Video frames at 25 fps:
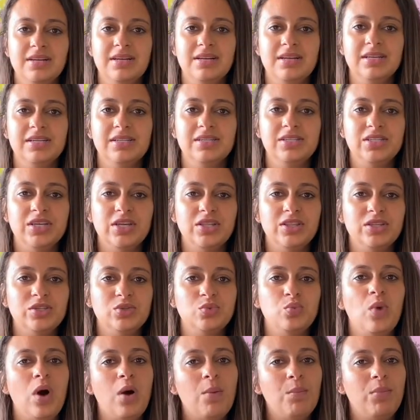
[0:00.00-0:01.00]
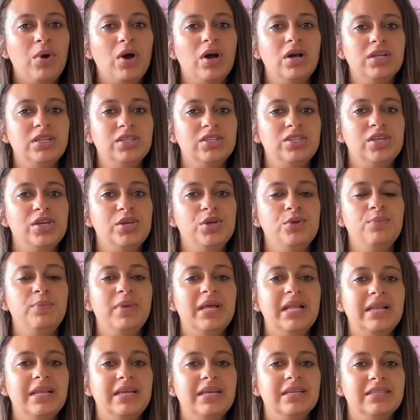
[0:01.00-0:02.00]
So there's 1.2
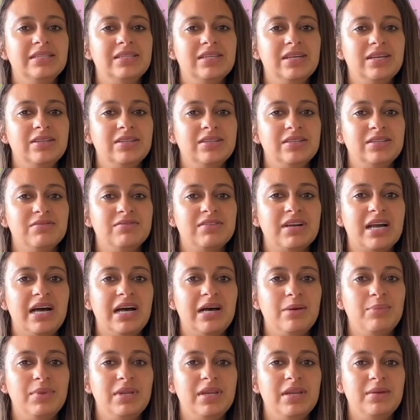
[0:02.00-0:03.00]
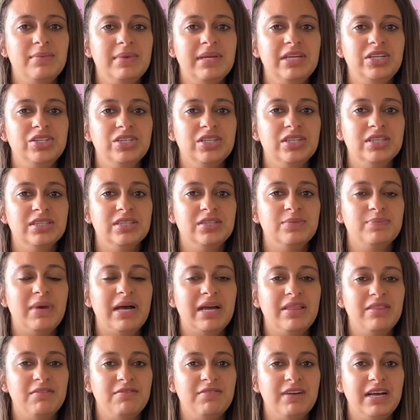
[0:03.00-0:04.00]
billion tonnes of carbon emissions by
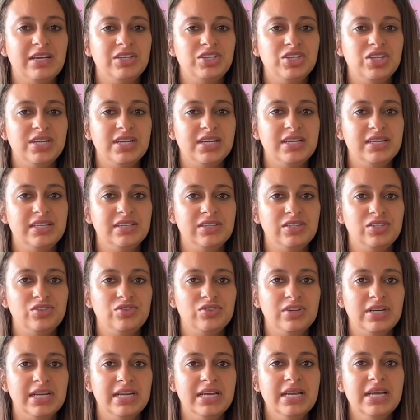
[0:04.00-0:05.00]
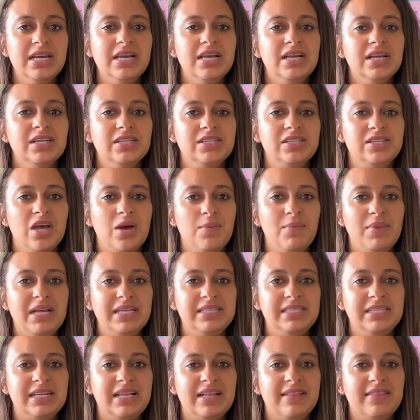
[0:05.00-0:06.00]
the fashion industry. So
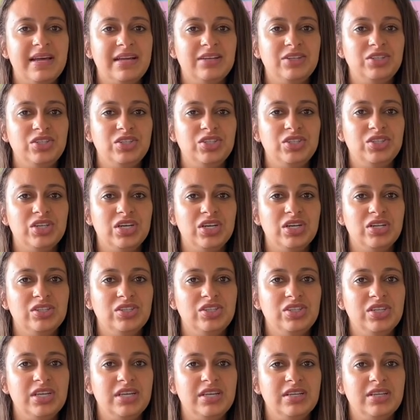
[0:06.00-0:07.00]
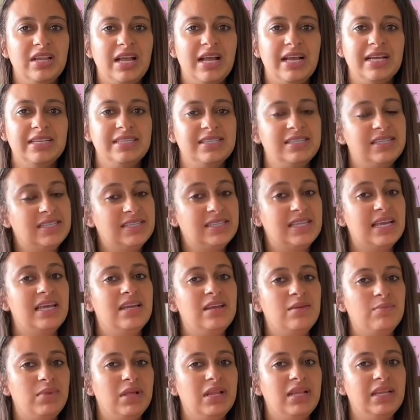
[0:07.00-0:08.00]
basically that just shows you like
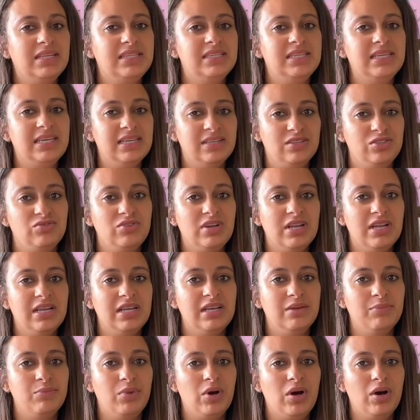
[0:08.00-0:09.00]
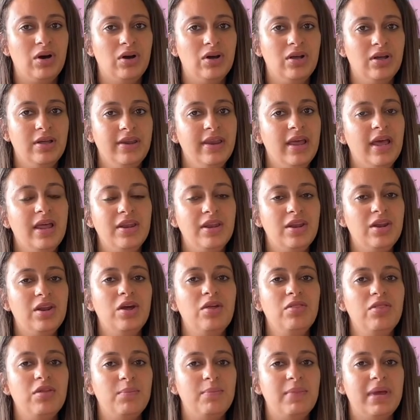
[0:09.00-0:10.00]
sustainability is really important. And
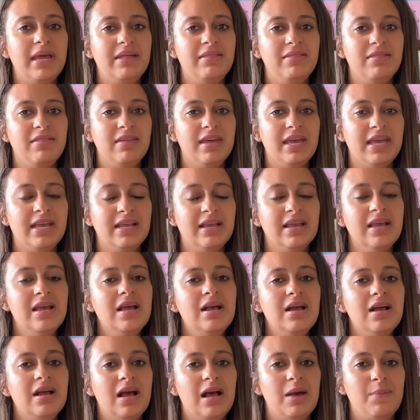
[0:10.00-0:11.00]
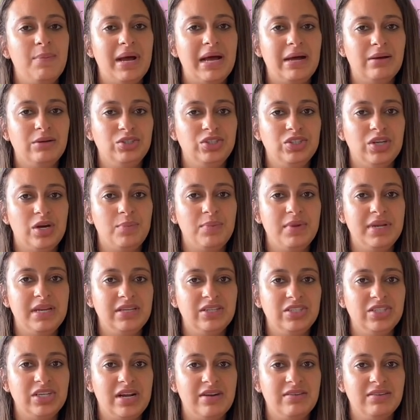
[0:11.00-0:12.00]
another main thing about shopping in
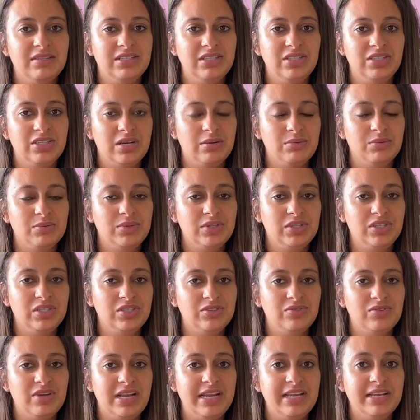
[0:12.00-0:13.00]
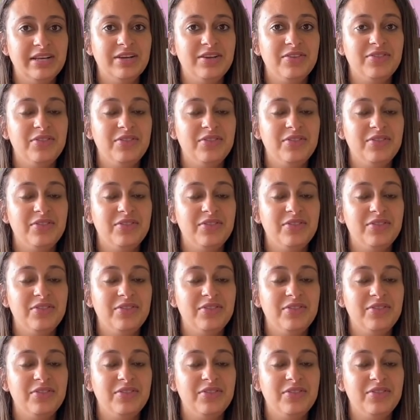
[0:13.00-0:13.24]
charity shops, which is really good,